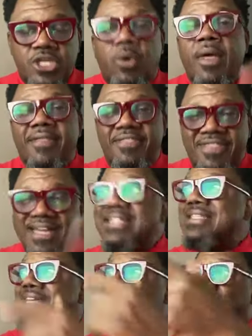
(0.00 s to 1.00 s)
So
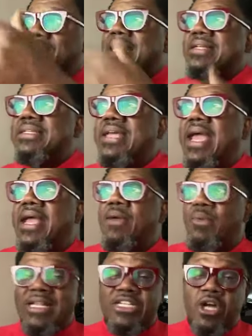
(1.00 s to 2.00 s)
this is what that's
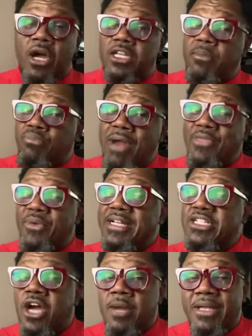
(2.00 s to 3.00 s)
saying. When he's talking to
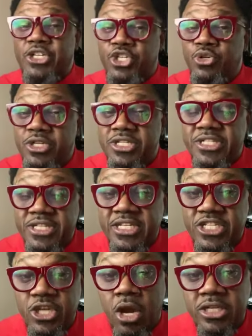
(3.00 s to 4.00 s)
brethren, he's talking to
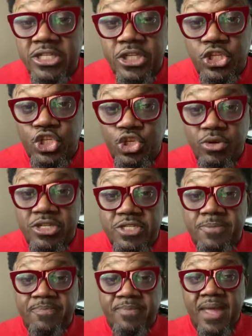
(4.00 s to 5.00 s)
the
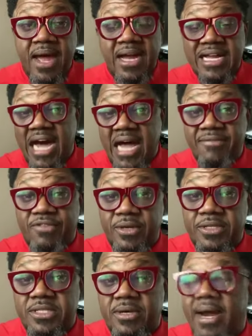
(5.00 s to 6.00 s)
Jewish
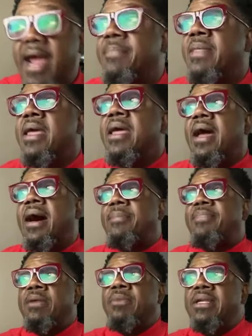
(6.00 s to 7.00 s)
converts. All right.
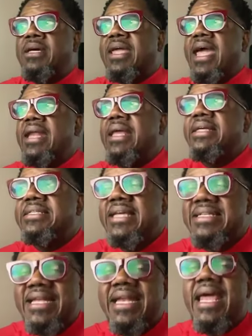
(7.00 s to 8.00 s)
Then we look at,
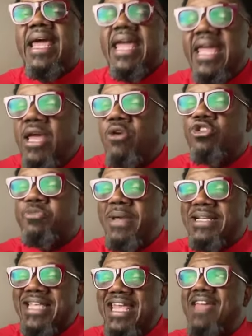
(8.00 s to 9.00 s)
he says that he who
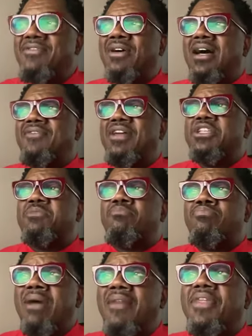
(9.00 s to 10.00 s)
speaks evil of
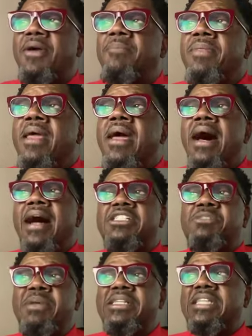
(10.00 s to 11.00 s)
his brother
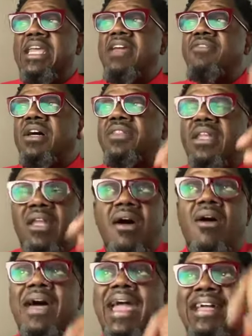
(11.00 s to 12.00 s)
speaks evil of the
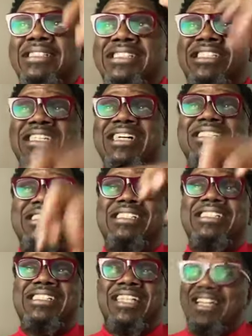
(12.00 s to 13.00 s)
law and
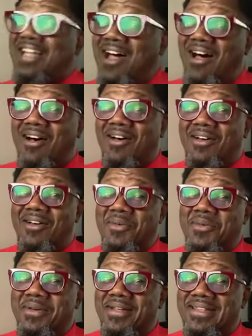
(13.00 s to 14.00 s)
judges the
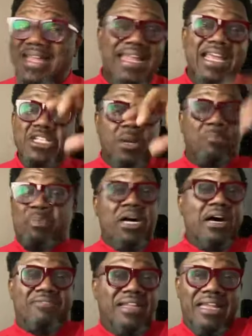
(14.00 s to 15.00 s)
law, that he's
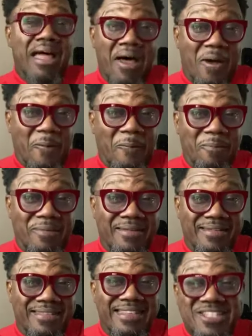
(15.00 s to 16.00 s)
above the law.
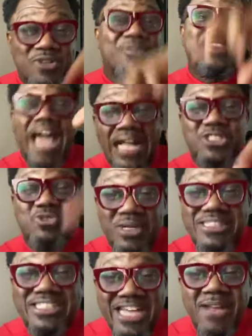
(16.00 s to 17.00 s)
So
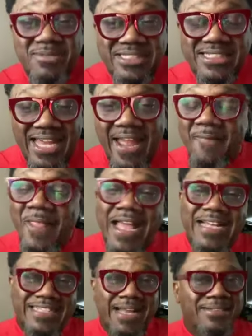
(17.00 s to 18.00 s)
that's what James is
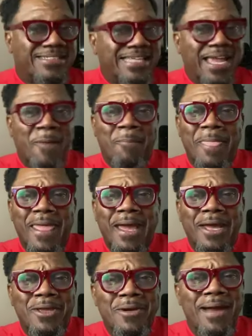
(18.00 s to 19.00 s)
saying. James is saying,
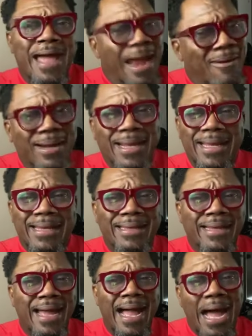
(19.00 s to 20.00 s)
you're arrogant.